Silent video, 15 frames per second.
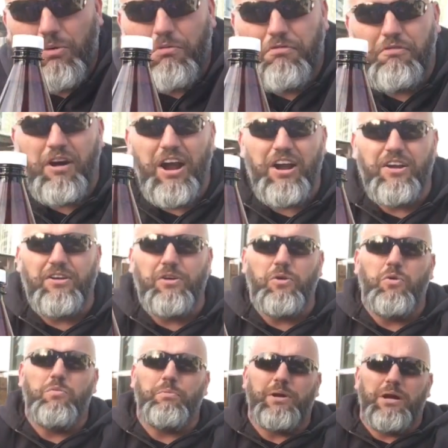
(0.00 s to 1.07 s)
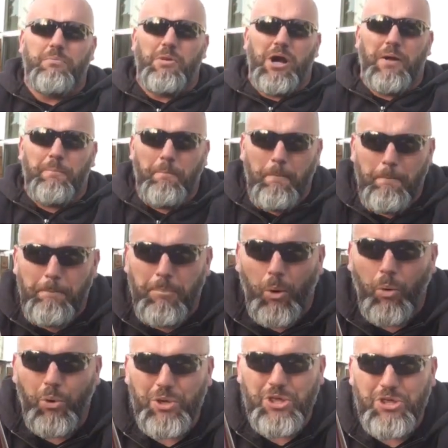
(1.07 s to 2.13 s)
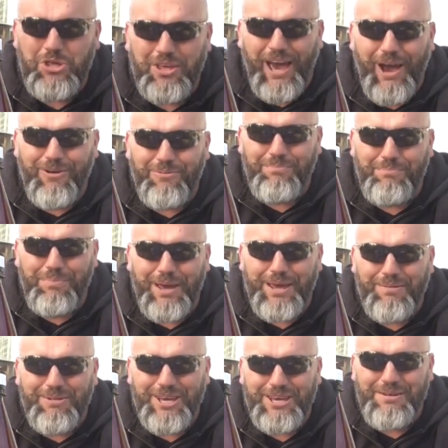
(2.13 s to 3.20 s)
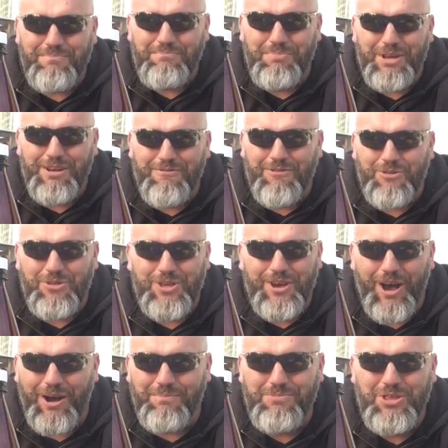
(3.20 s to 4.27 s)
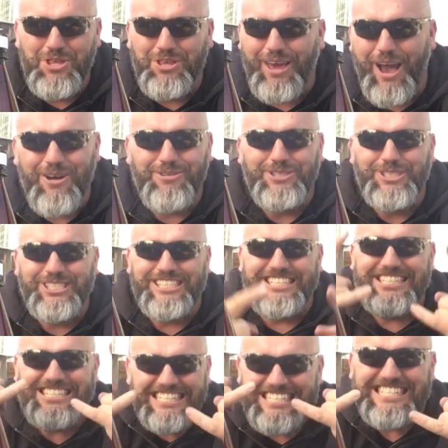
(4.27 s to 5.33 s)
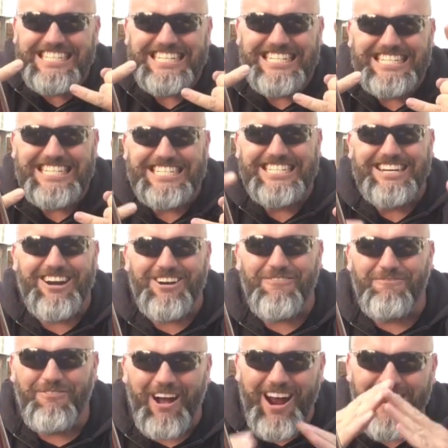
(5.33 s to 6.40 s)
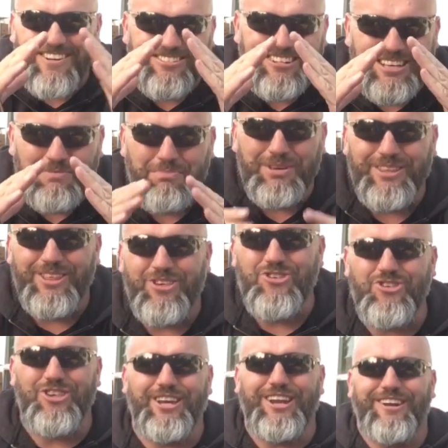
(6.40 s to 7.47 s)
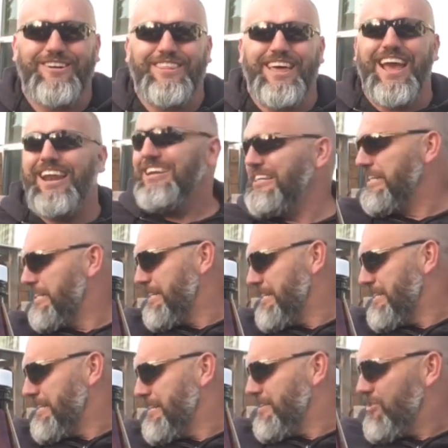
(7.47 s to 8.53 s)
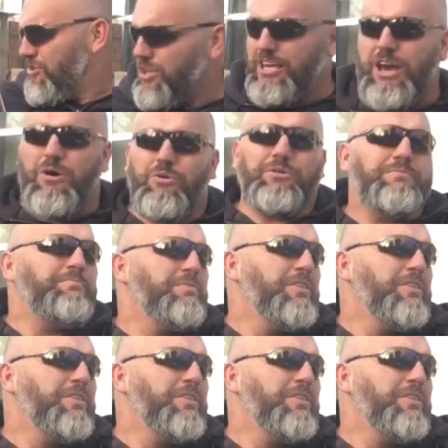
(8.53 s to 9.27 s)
old fire going, but I'm a Boy Scout, baby. Beavers, Cubs, Scouts. I can start a fire, TP the shit out of that. She going.